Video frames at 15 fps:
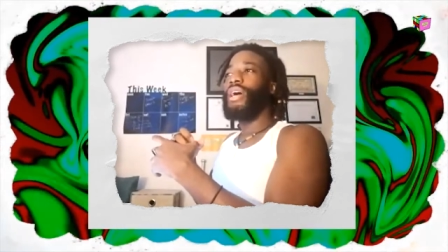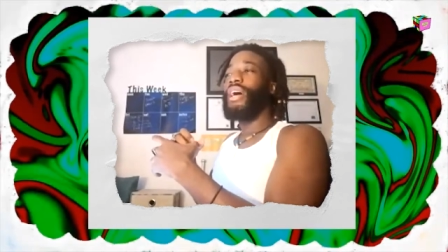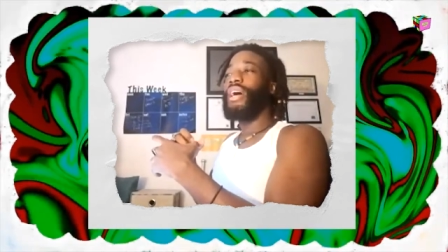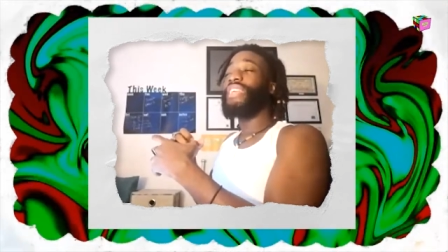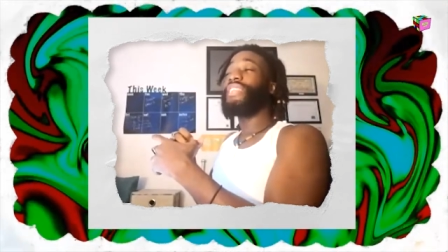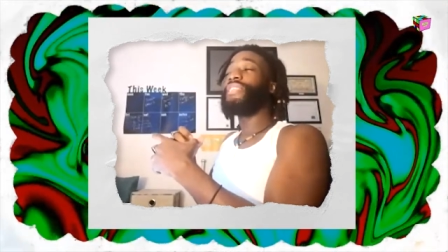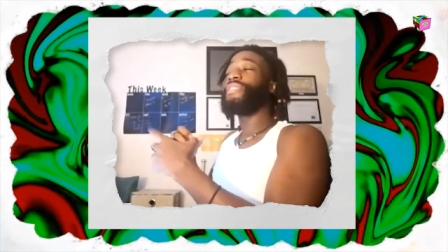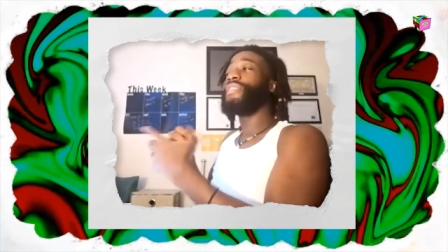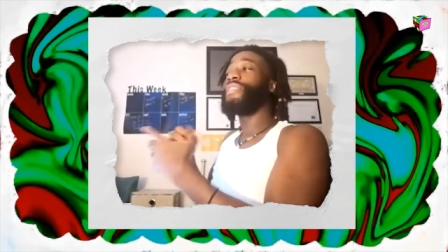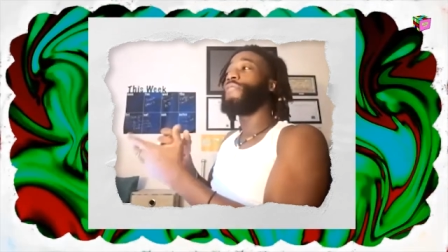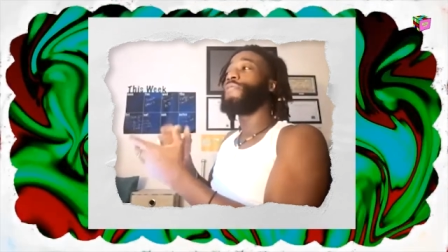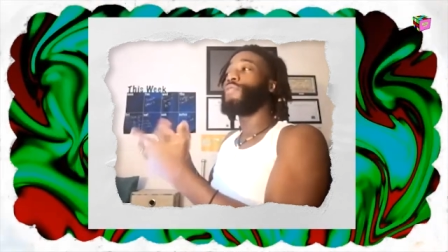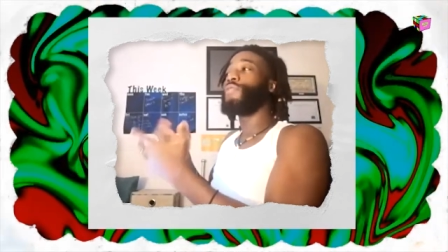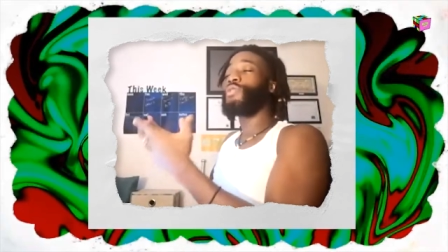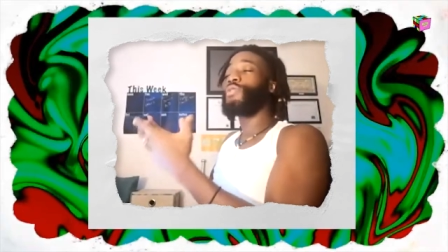easier
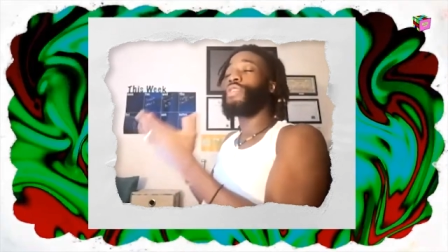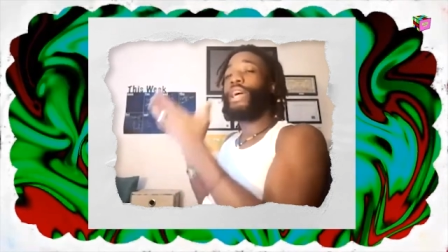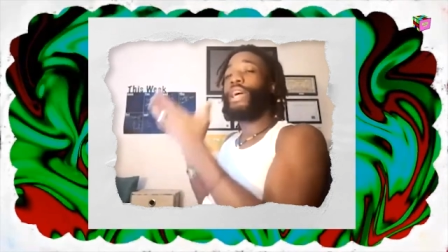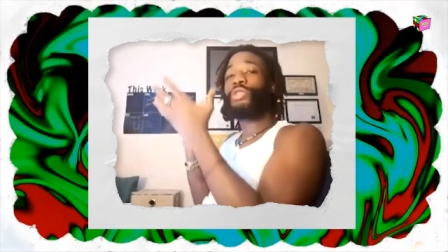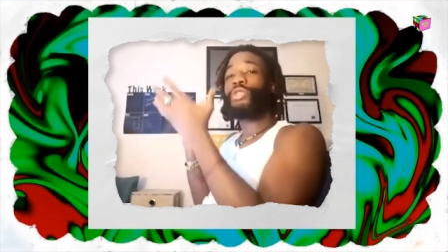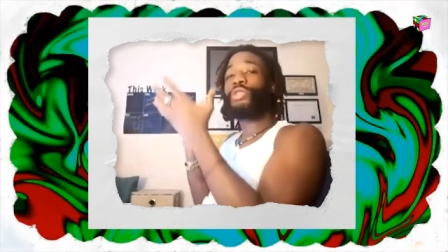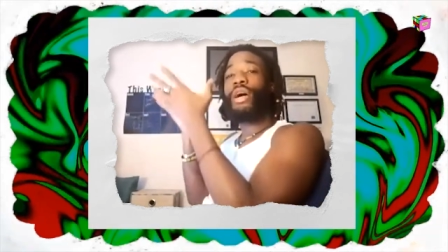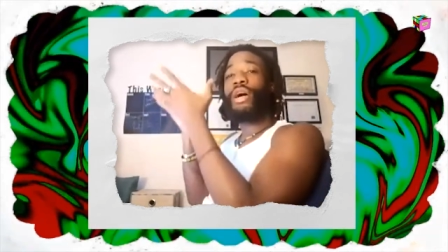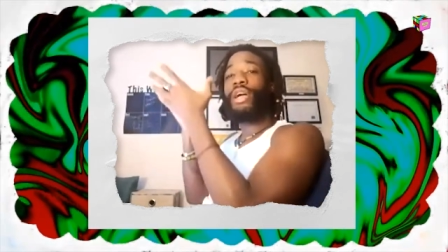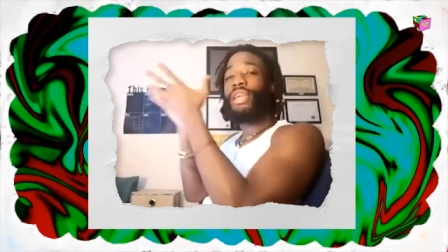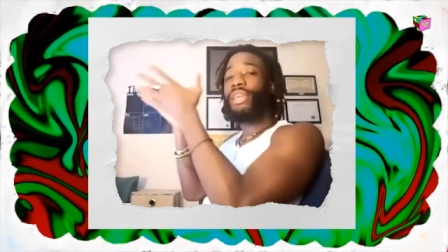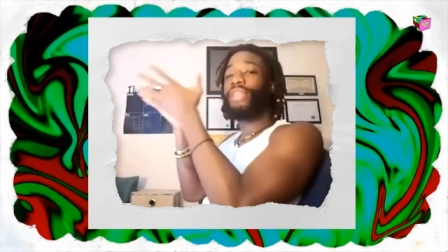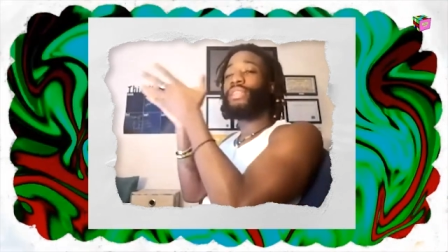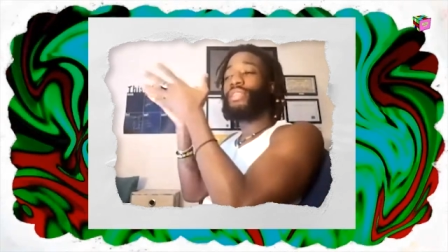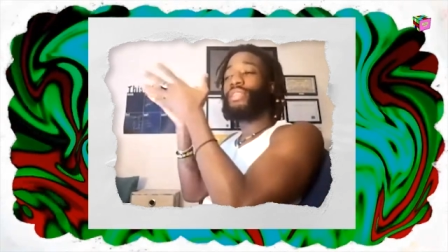for those guys who are
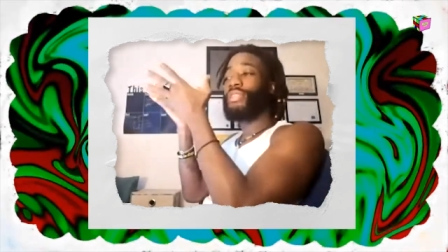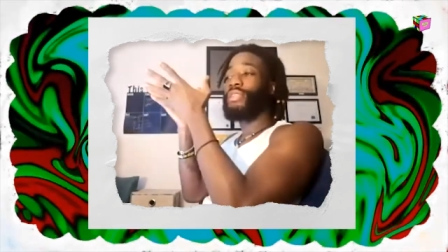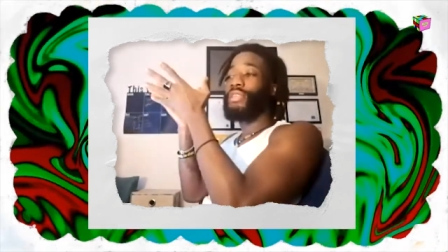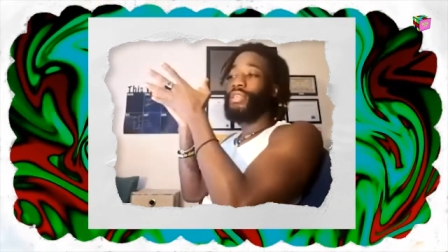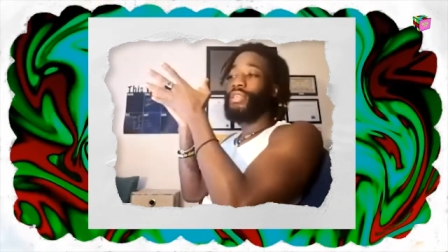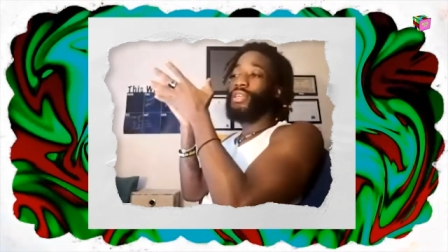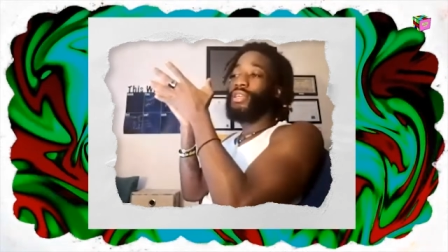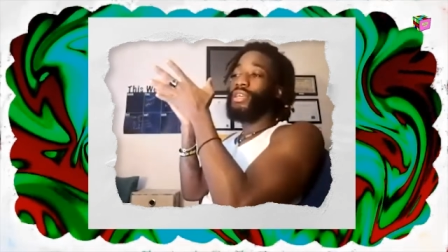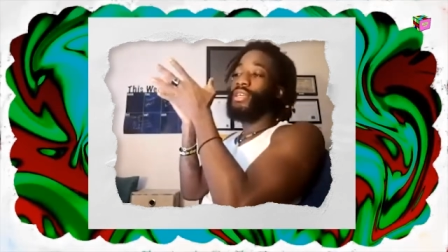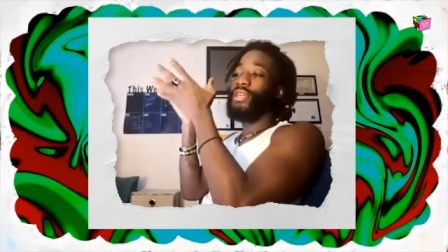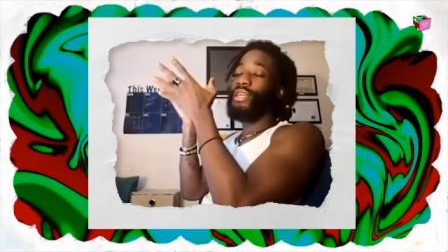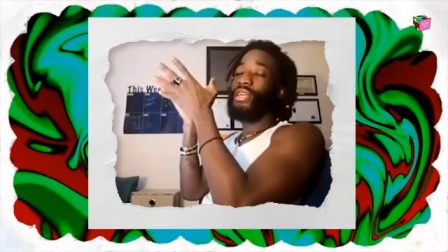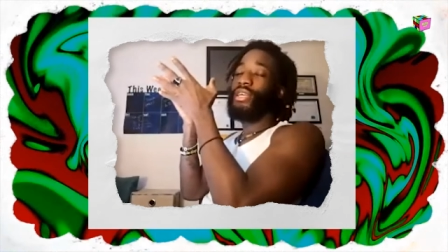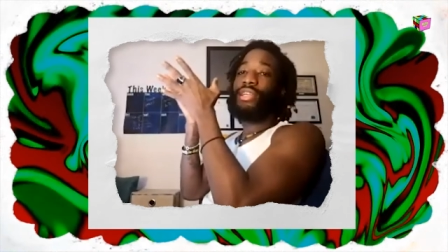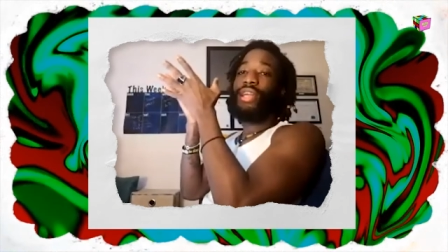in
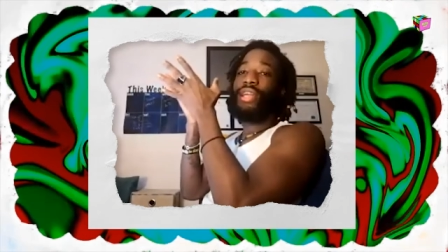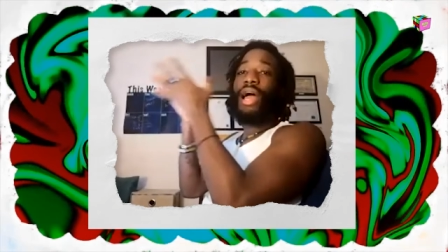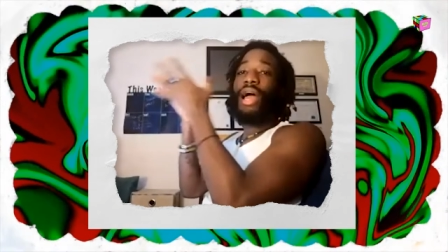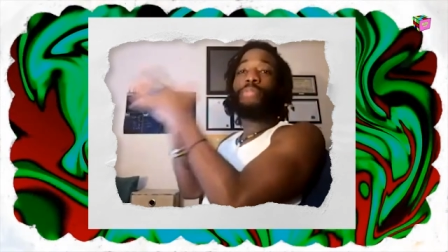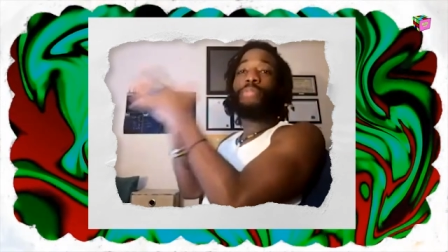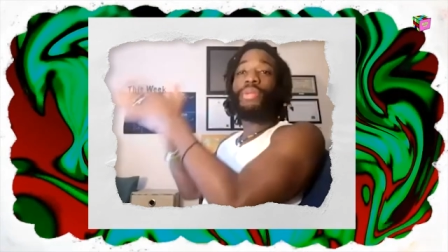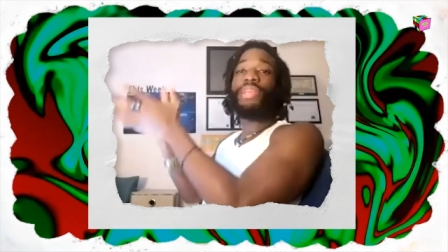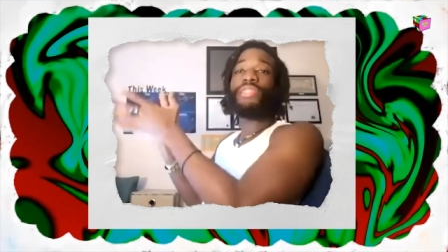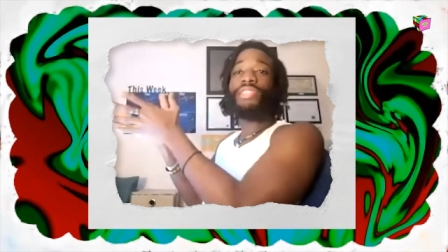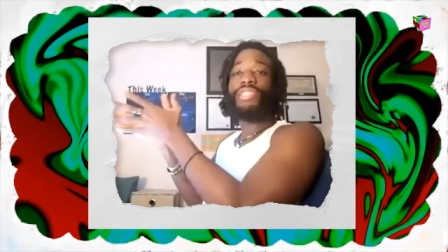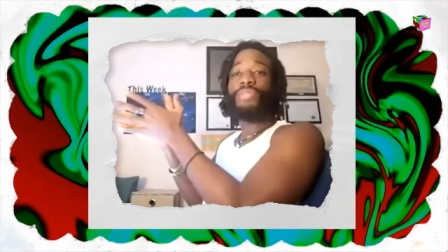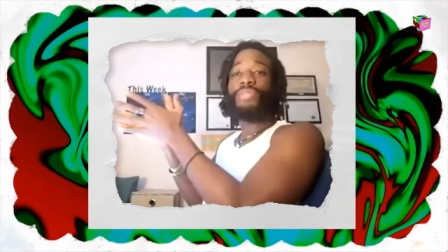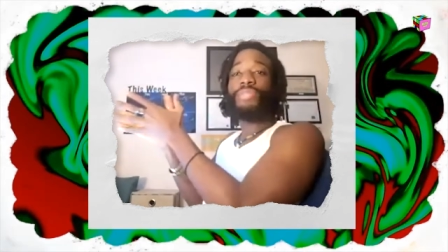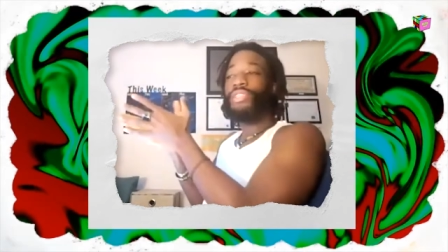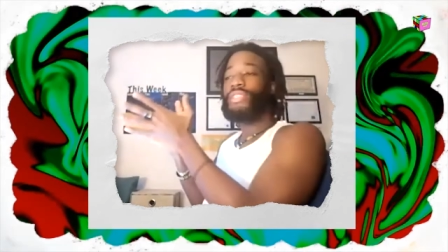high
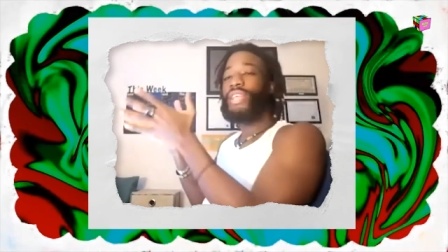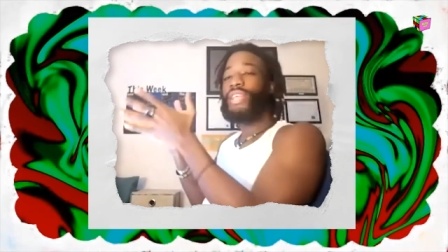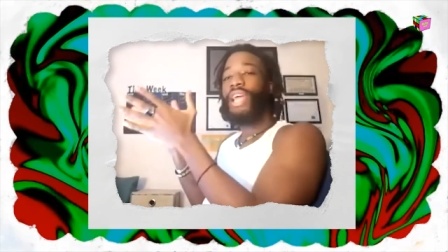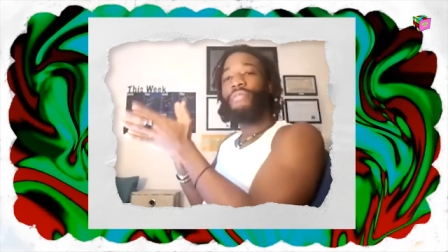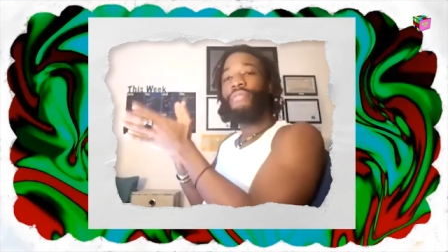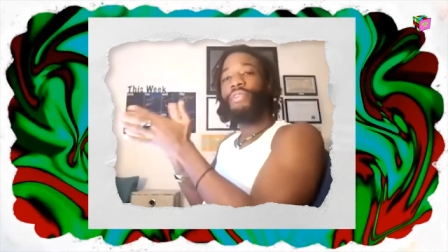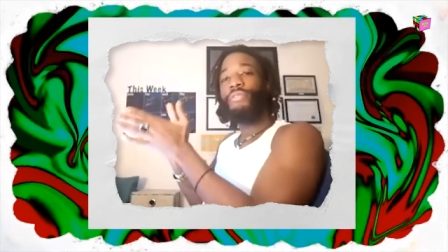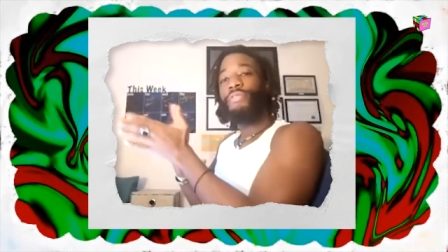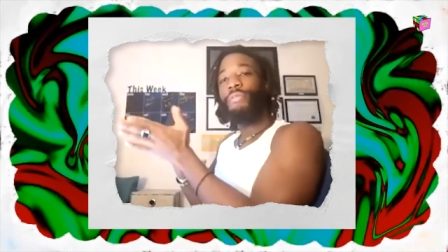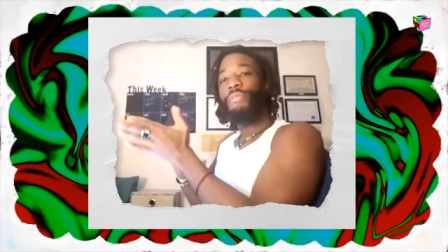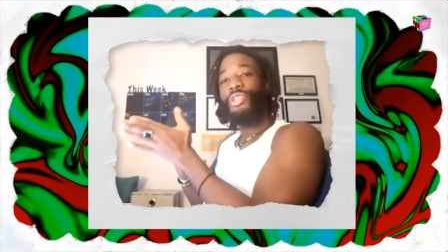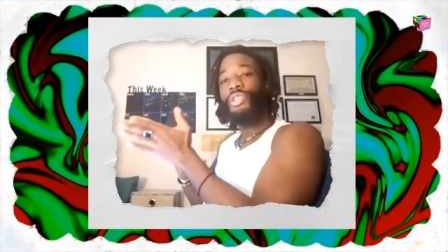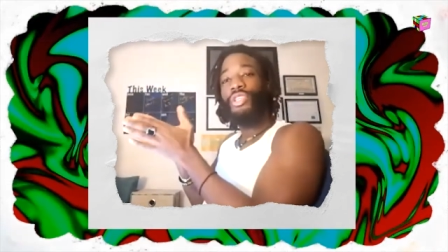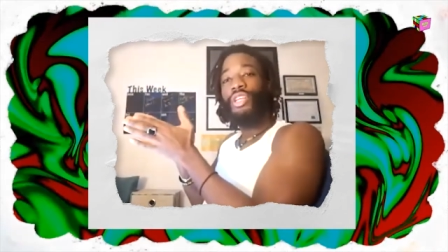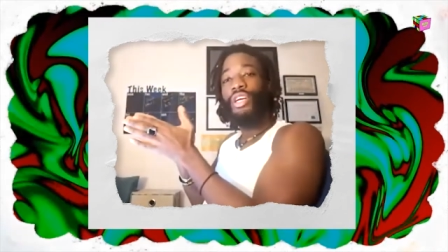places because they have
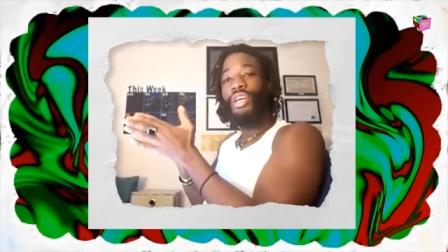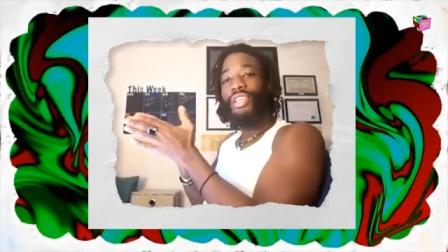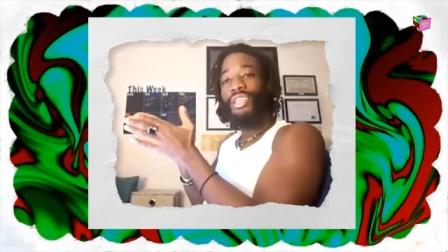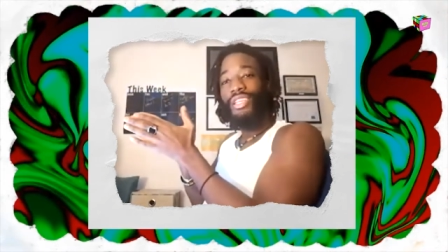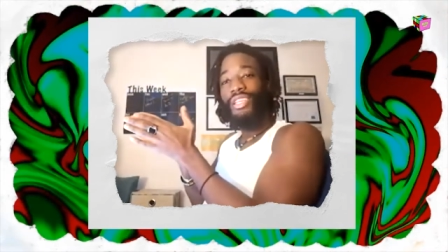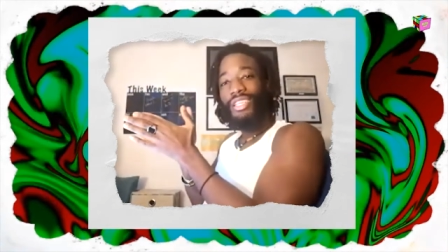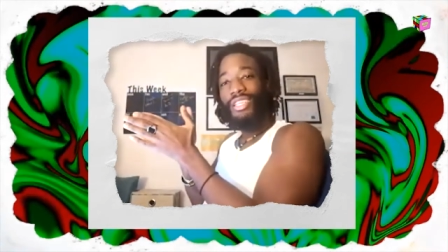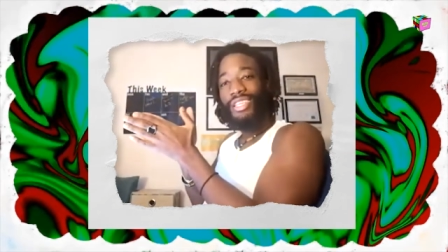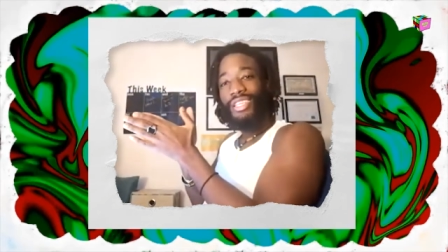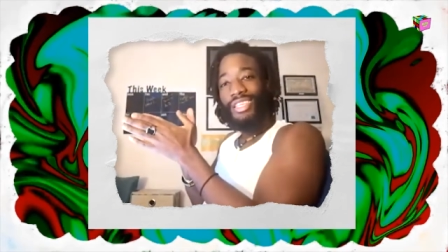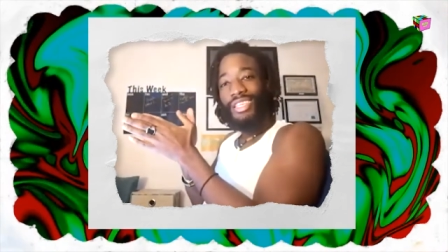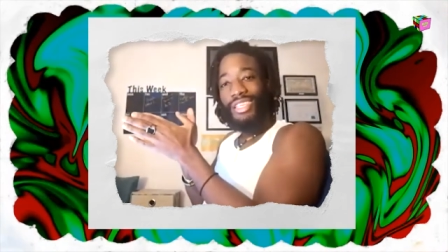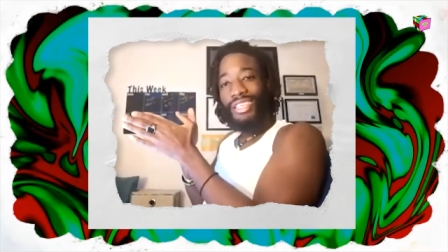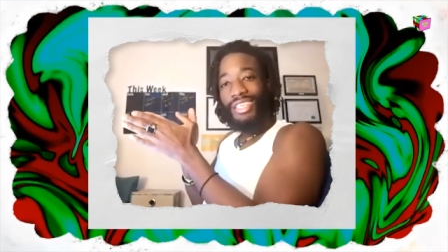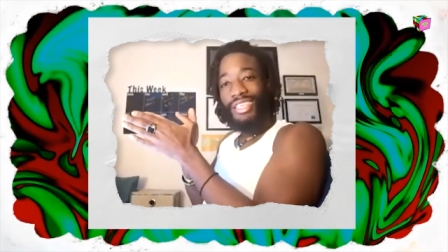information?
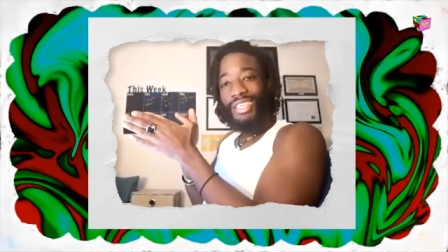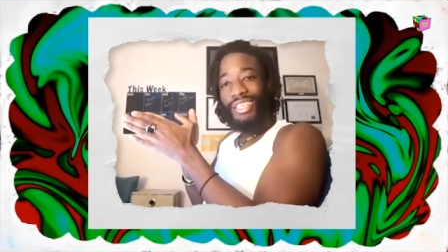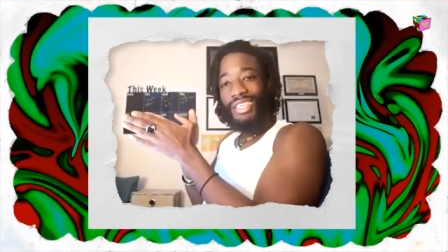I actually don't